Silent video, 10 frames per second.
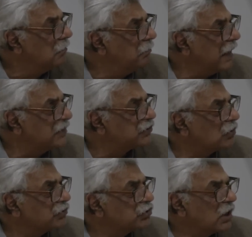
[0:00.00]
based
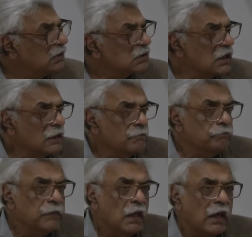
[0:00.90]
on gender
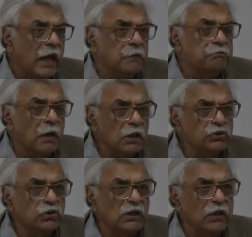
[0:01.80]
and
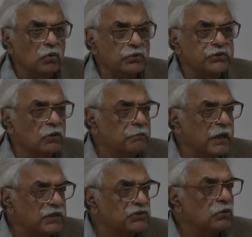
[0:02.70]
partially also
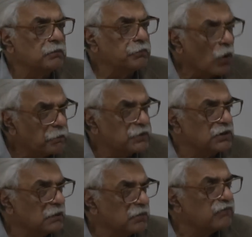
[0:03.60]
based on
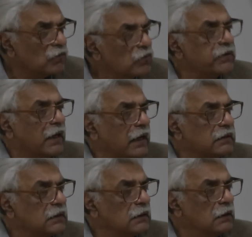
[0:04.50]
property before that.
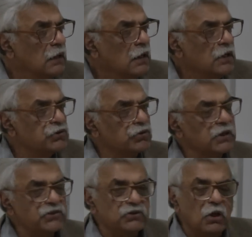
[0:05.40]
So
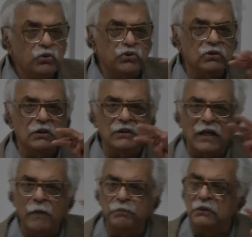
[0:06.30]
this notion that
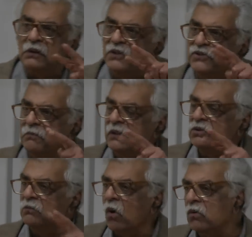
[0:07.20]
capitalism and
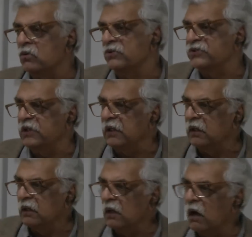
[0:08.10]

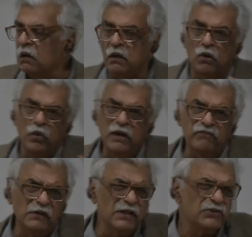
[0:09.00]
democracy are
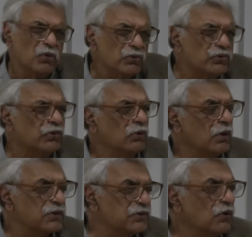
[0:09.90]
coeval is not true,
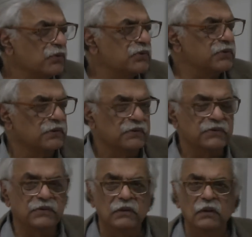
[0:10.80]
it's
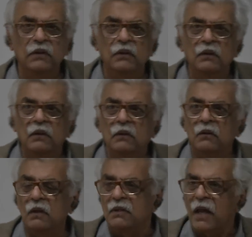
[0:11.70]
nonsense.
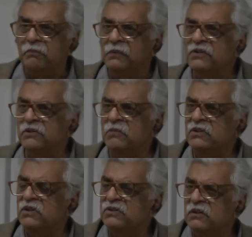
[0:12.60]
And capitalism
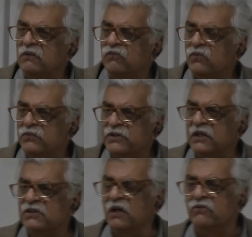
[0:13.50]
existed for
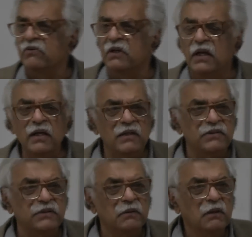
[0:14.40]
600
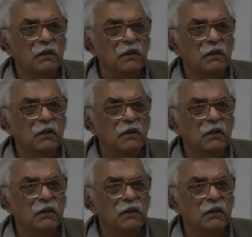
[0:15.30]
years.